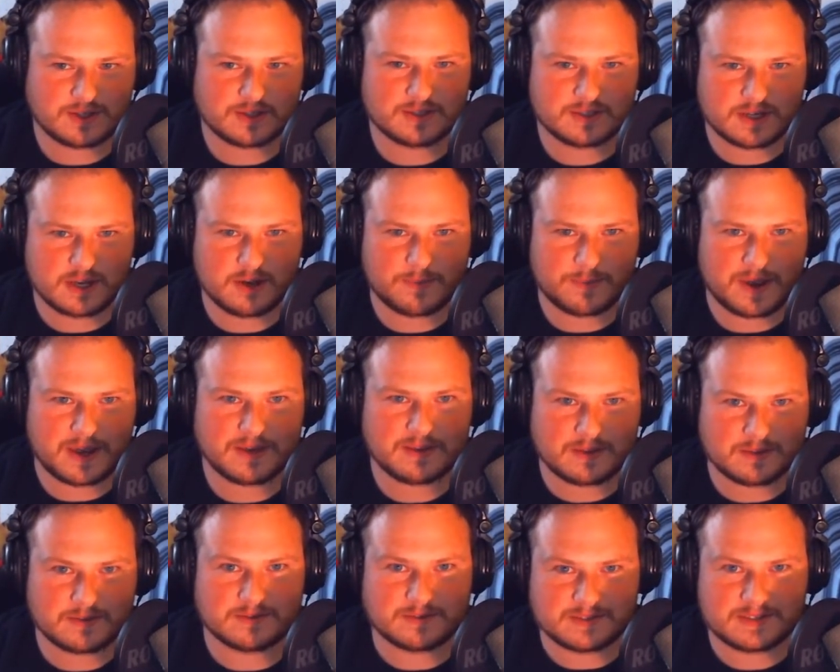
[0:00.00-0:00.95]
as you can tell
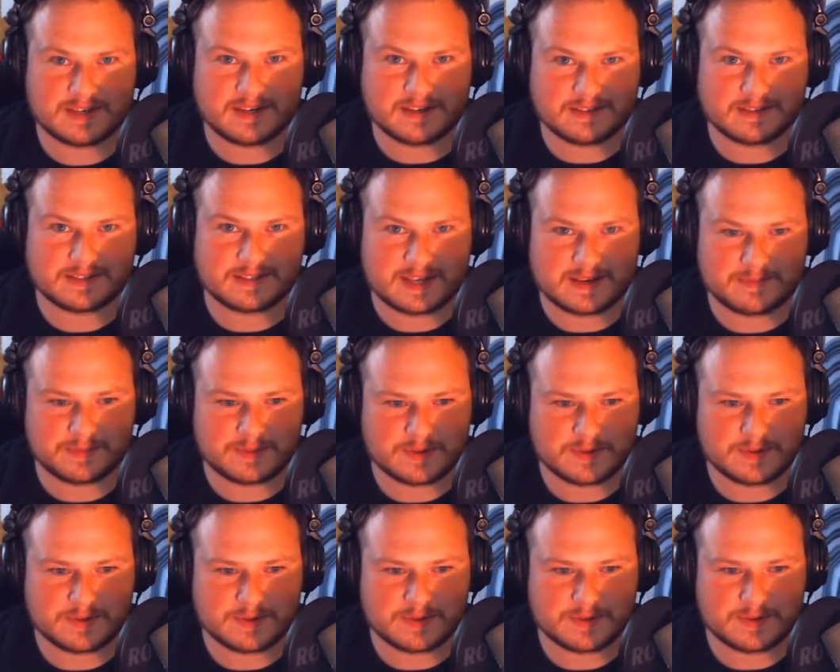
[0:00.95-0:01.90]
by the seeing the
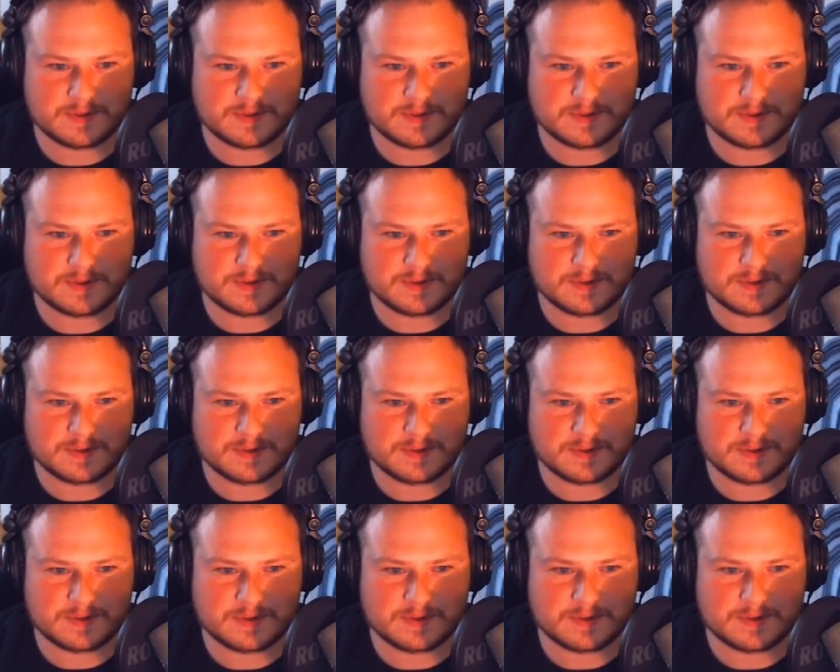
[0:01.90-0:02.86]
same two characters
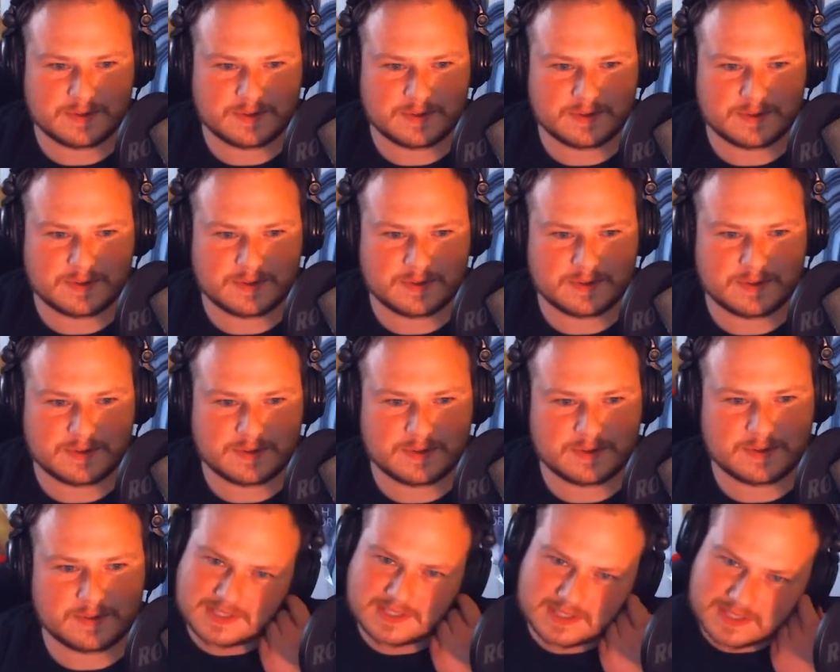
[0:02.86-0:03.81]
over and over, the
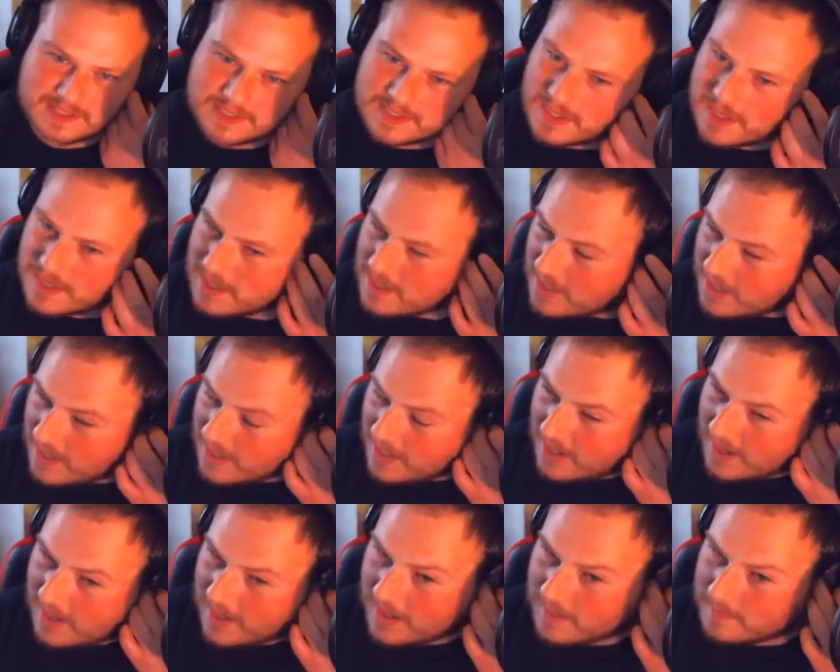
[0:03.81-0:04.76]
same two faces.
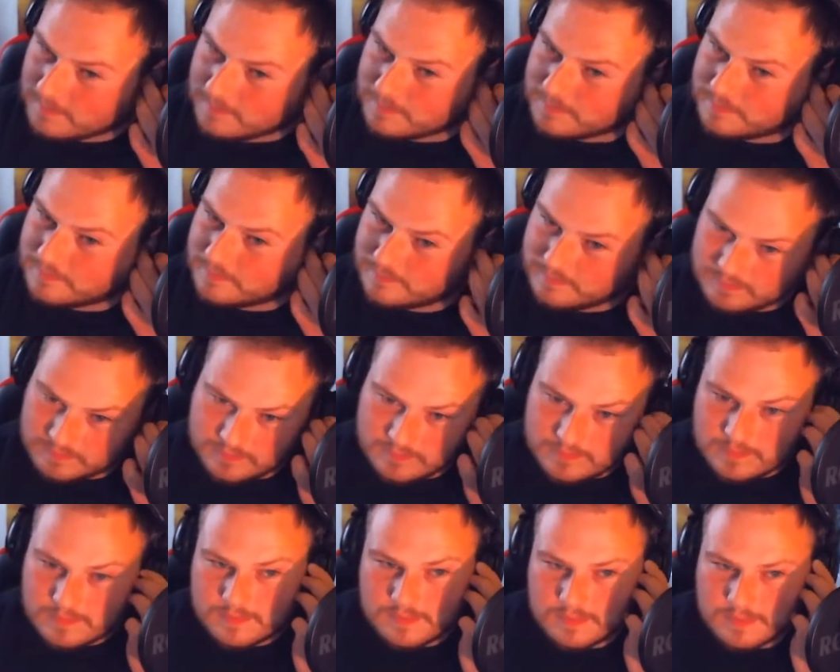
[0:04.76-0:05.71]
Um,
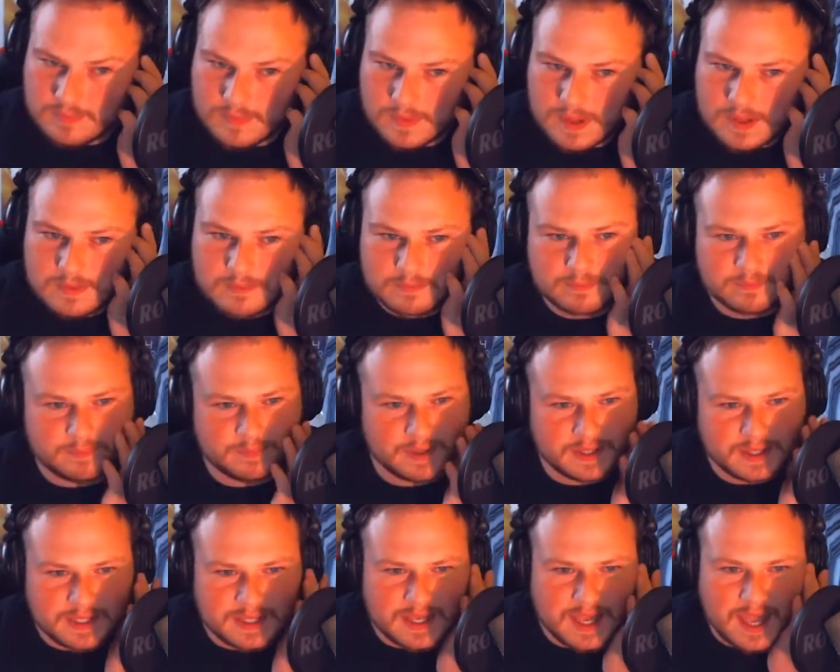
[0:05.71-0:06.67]

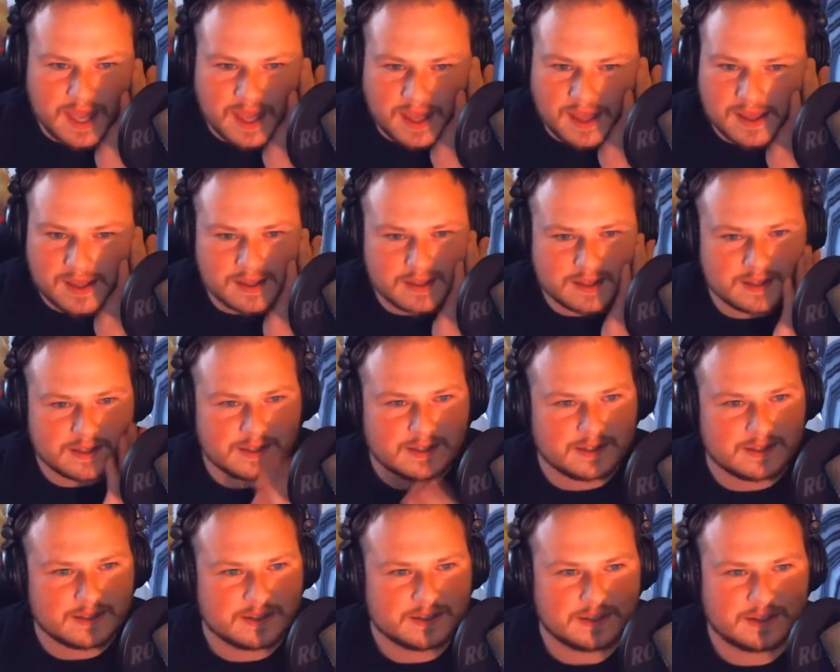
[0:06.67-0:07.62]
but yeah.
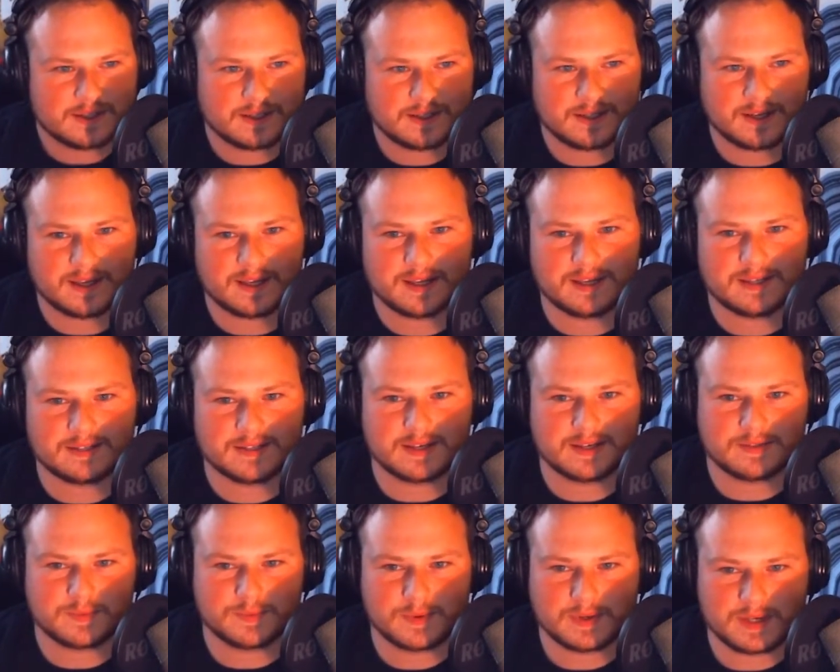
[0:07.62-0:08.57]

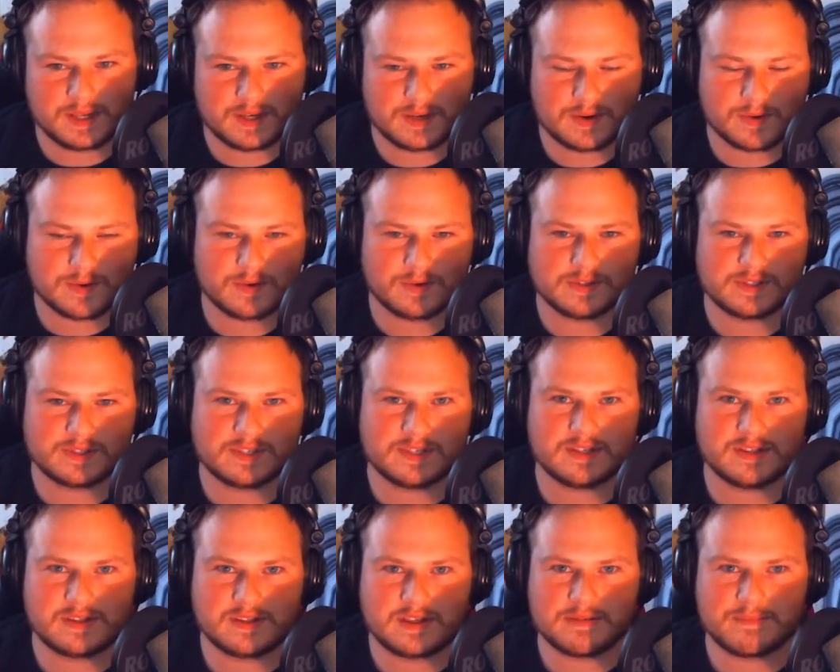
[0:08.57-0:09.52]
Like it, it's really
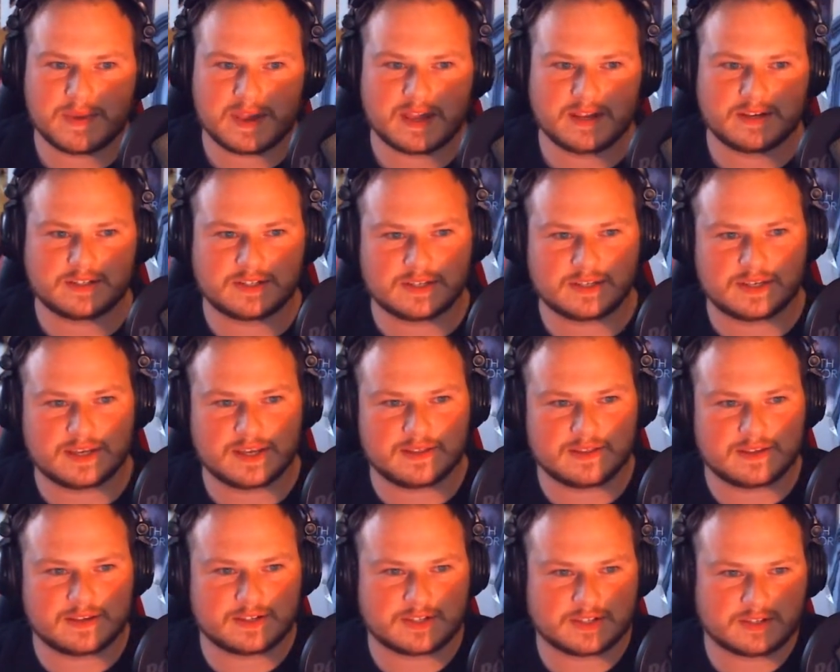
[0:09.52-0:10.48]
cool to see that they managed
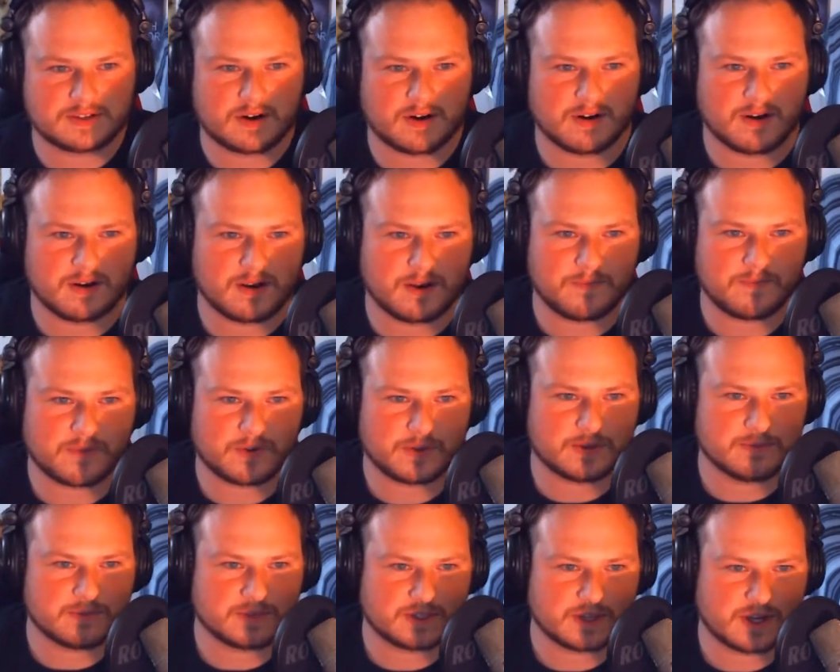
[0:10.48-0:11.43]
to get this started
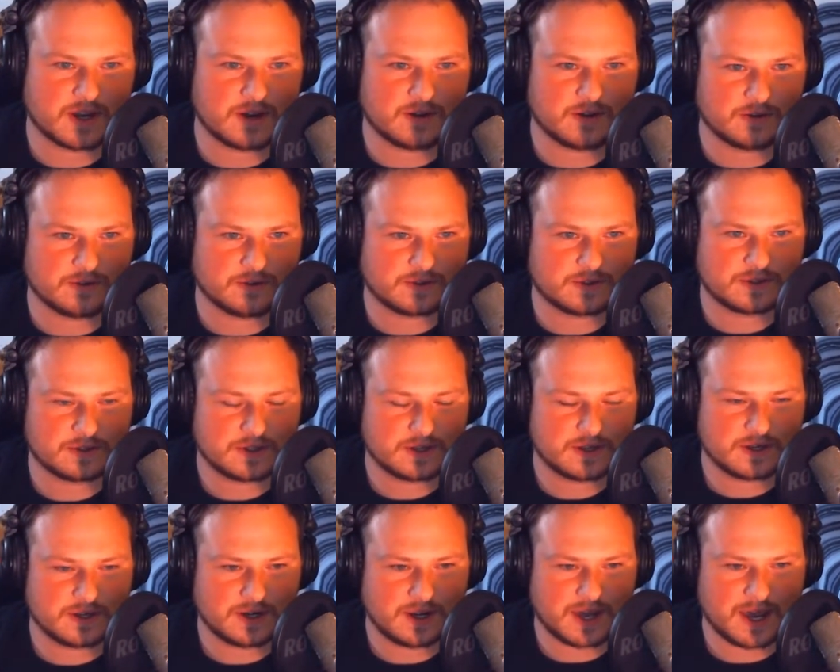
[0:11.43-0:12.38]
up for
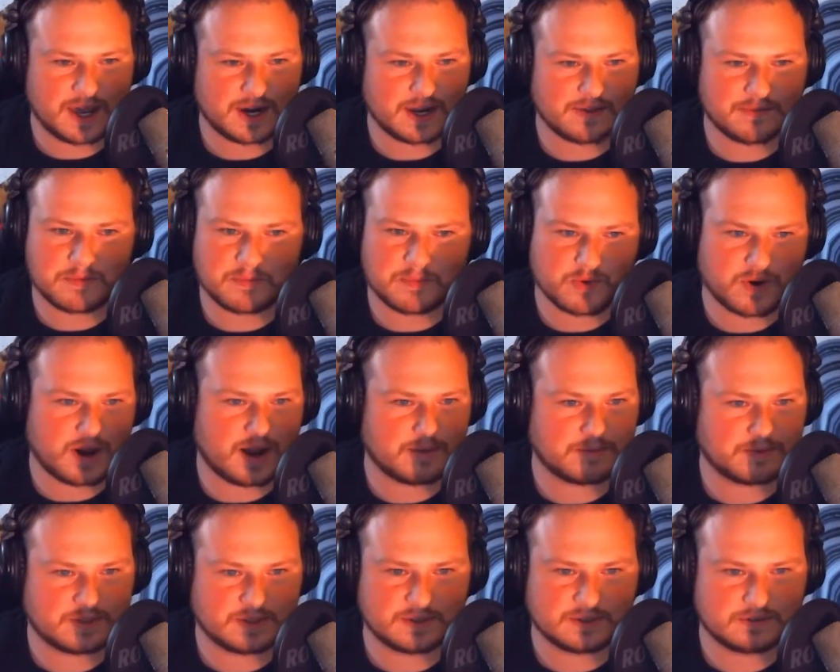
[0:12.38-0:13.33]
themselves, and I gotta give them
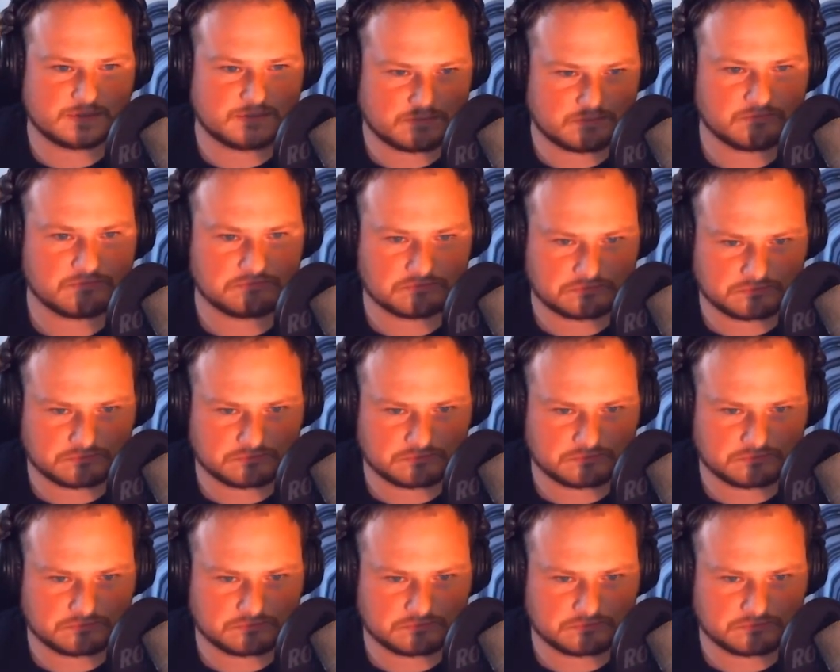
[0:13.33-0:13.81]
props.